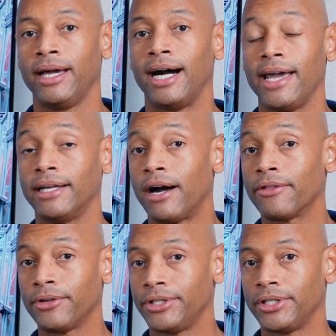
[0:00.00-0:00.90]
Uh, and
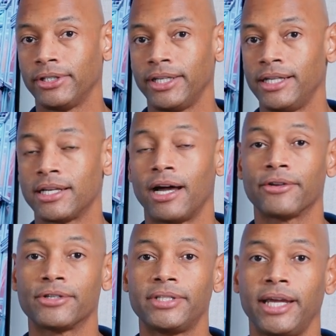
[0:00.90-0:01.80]
other utilities in
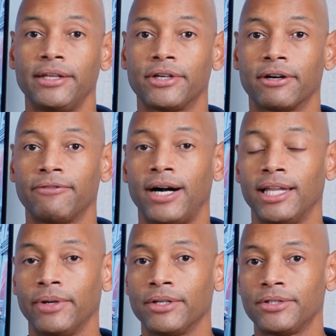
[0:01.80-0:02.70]
other states are
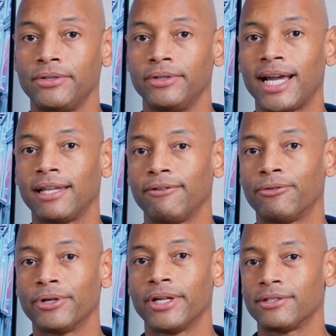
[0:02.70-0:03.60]
following suit.
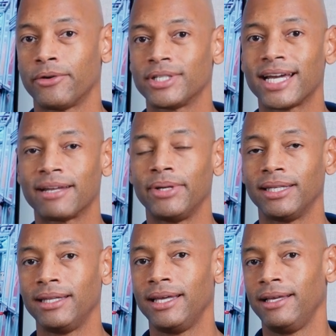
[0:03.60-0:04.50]
California has always kind of
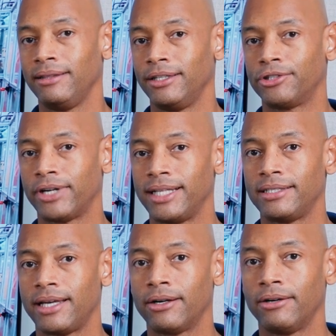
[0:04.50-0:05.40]
been the
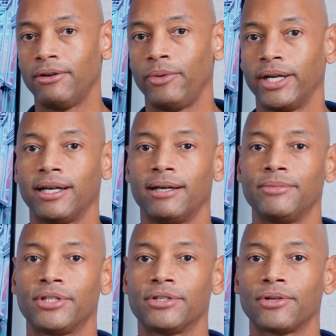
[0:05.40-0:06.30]
trendsetter when it
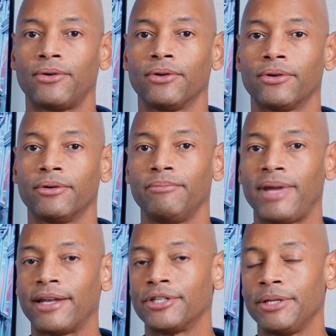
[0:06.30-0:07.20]
comes to solar
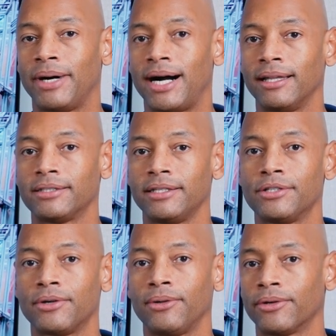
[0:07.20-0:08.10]
energy policy,
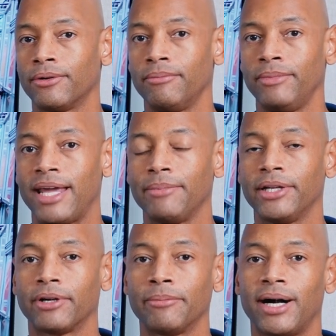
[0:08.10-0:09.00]
solar net
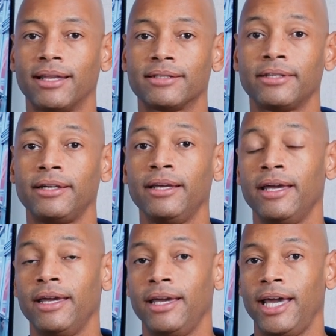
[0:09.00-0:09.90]
metering policy.
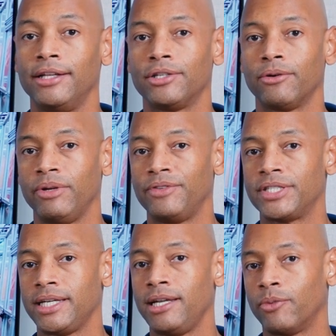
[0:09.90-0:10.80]
And so we've
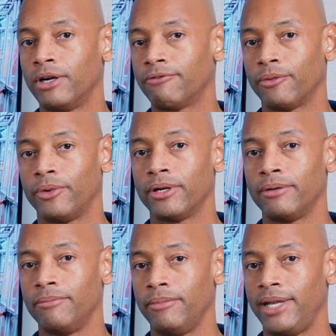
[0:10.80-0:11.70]
seen one-for-one
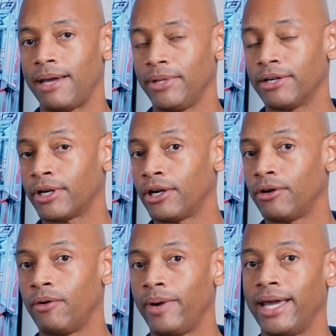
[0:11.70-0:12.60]
net metering
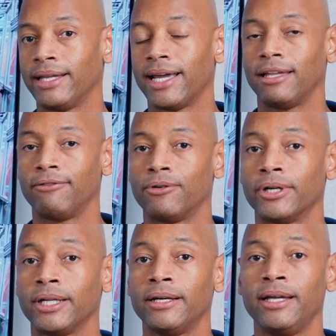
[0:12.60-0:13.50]
go away in
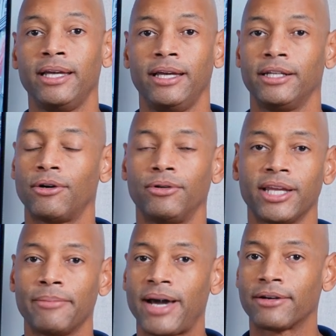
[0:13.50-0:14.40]
California. It's
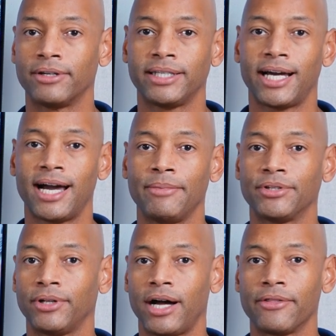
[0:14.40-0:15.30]
only a matter of time
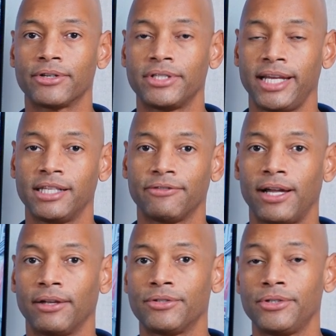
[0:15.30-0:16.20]
until other states
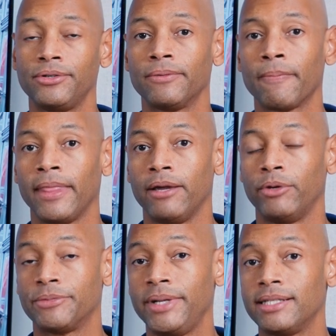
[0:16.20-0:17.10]
follow suit,
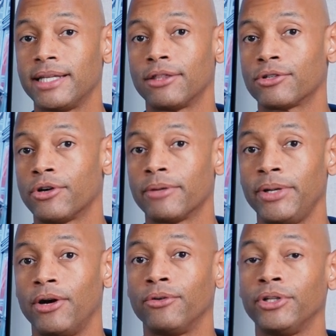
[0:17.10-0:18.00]
which means that there's going to
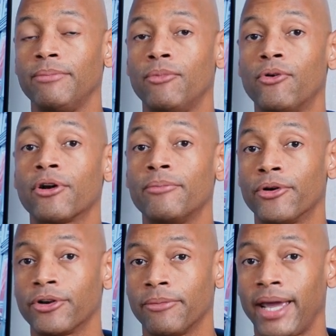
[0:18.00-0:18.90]
be only more and
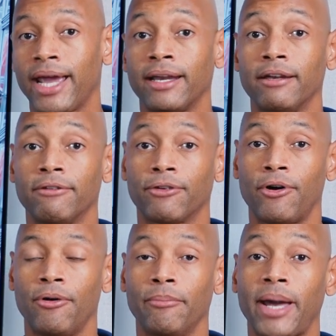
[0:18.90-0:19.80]
more demand for
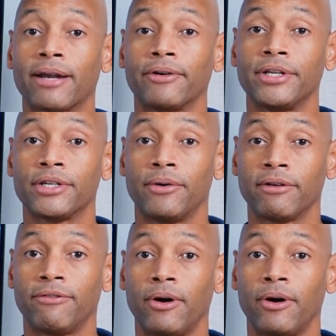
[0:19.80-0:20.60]
home batteries going